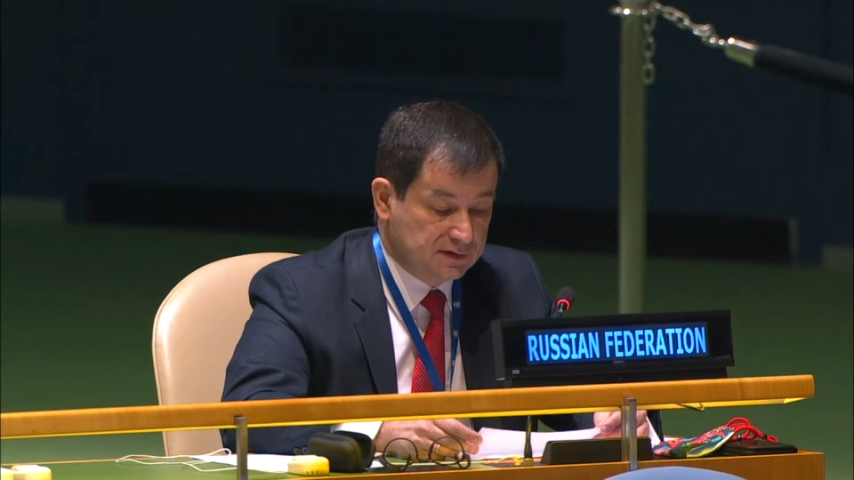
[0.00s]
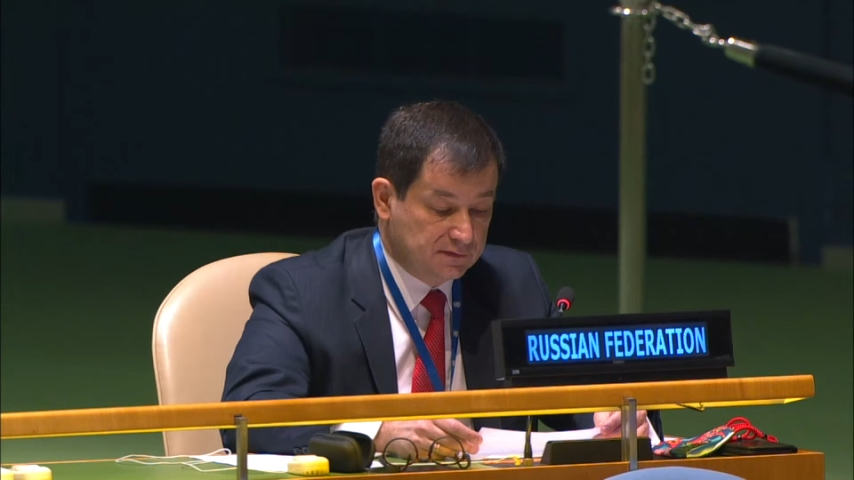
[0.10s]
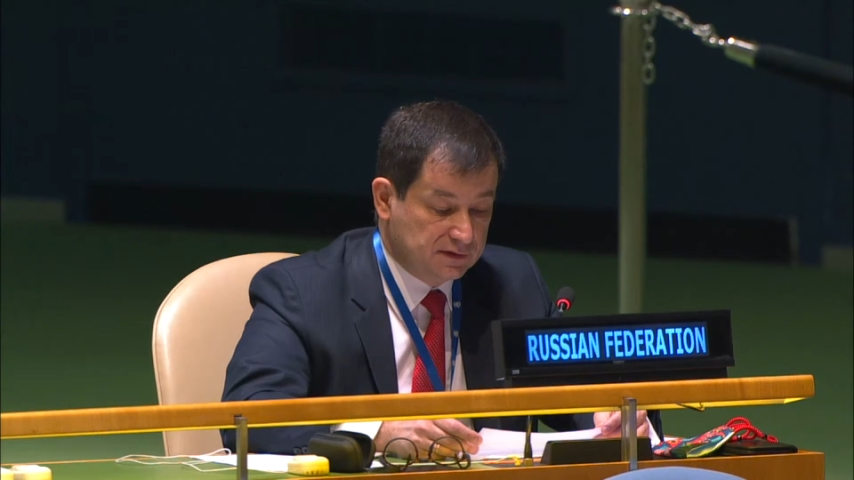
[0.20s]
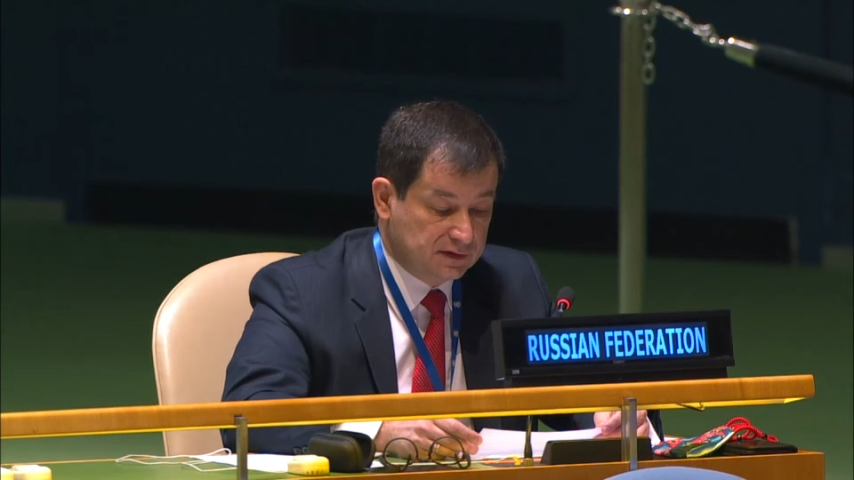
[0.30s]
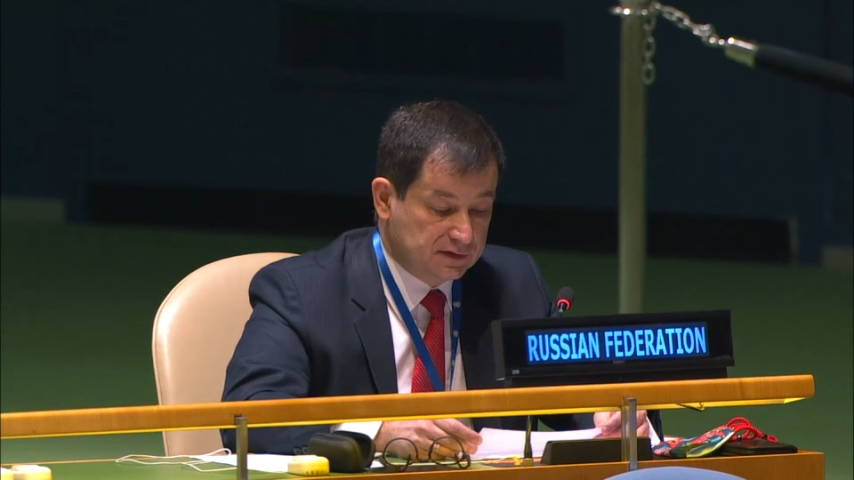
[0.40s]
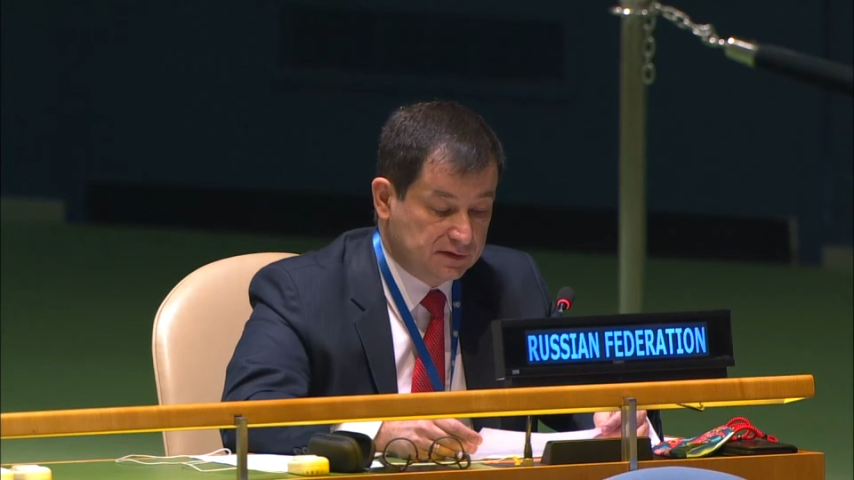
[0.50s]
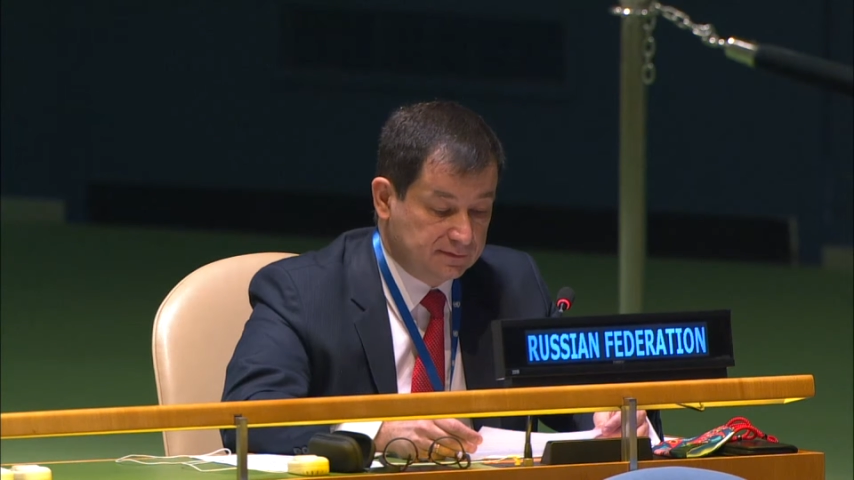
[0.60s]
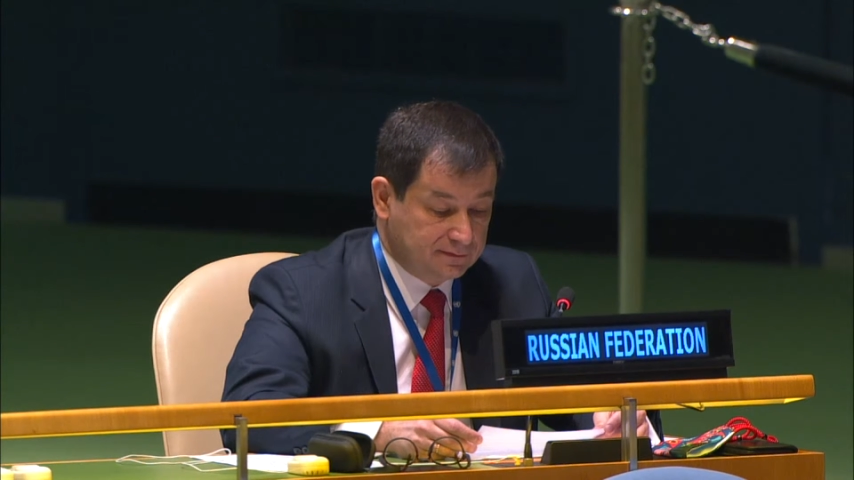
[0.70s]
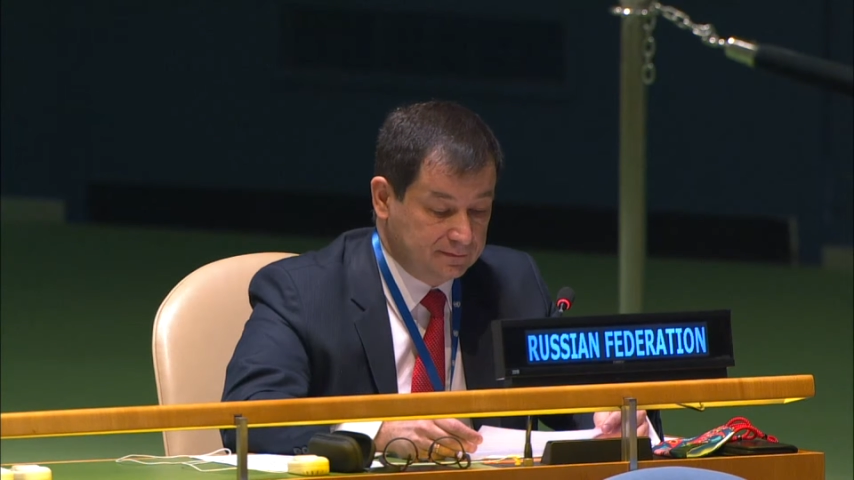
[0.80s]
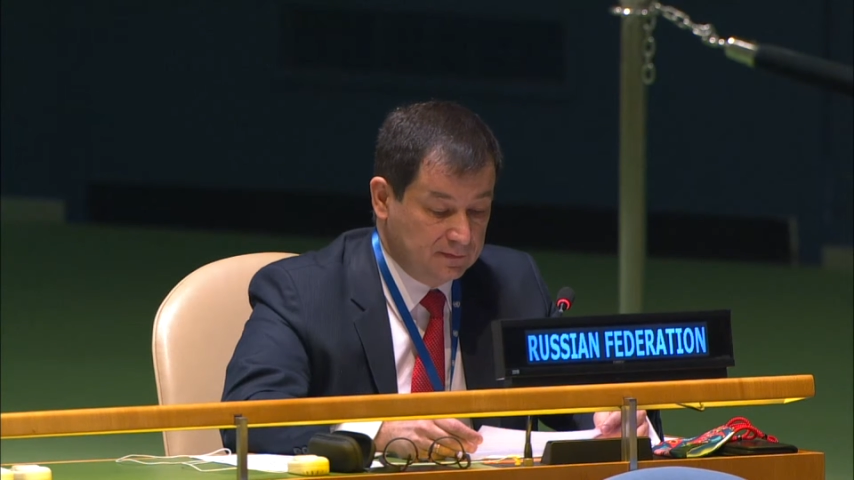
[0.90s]
first
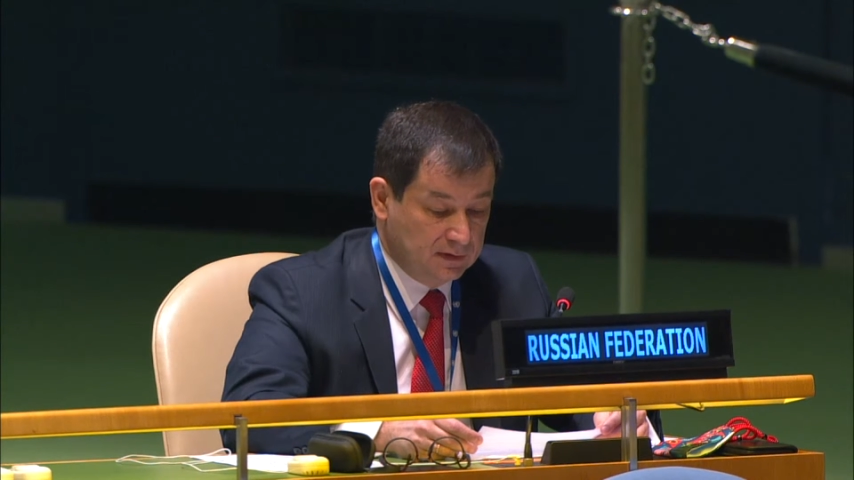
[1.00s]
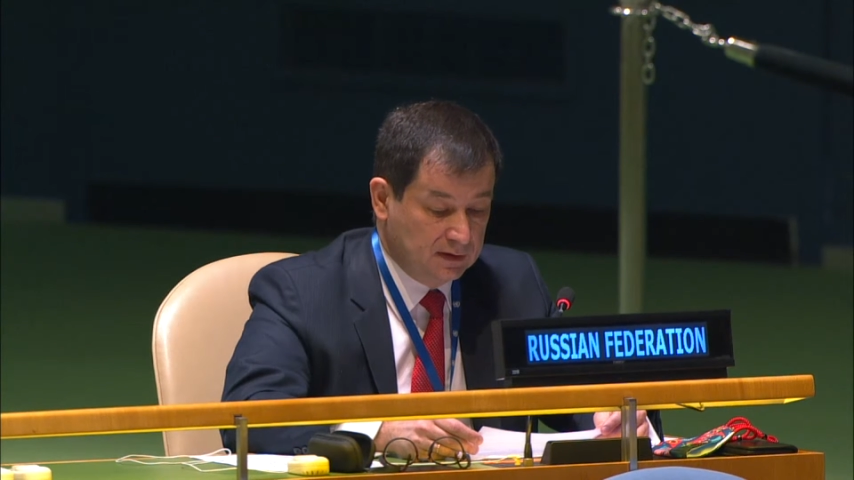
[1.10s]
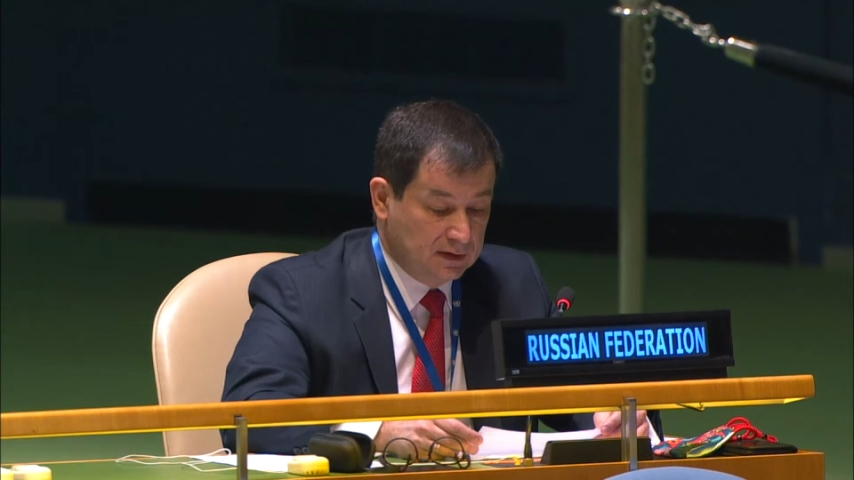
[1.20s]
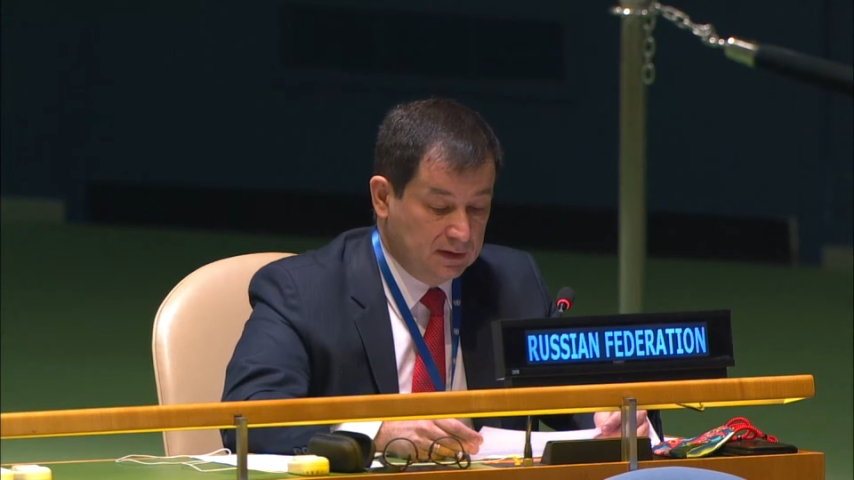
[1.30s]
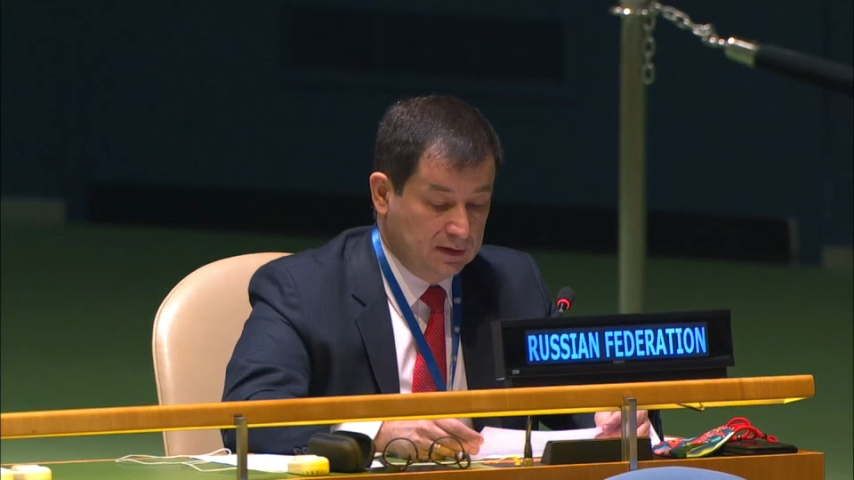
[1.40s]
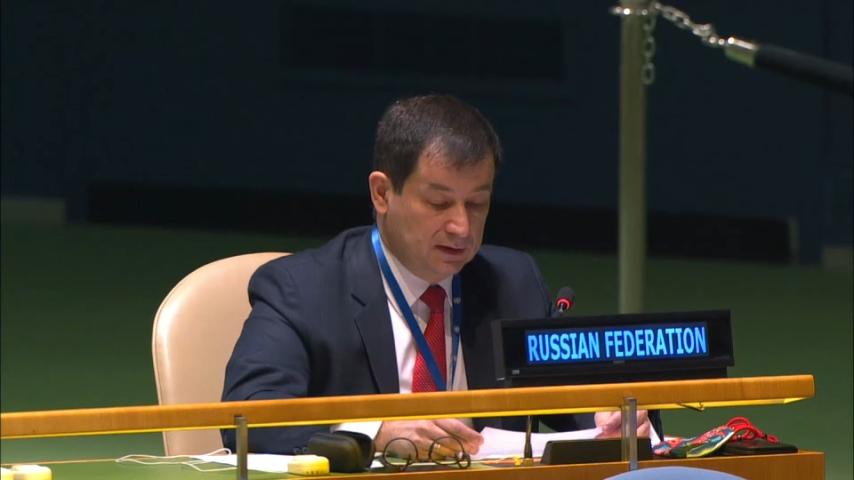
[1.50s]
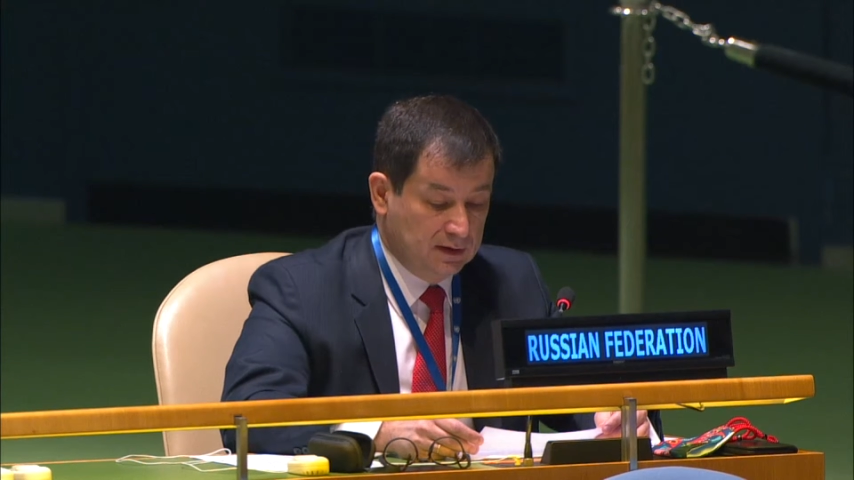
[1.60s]
became independent